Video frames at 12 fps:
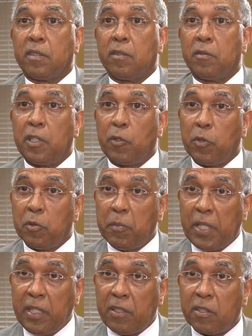what it will
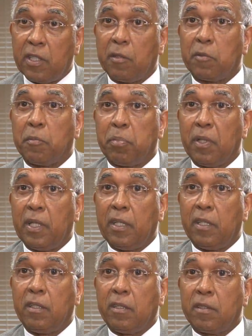mean to them to
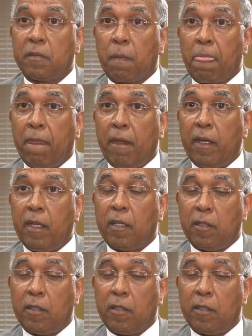play in a,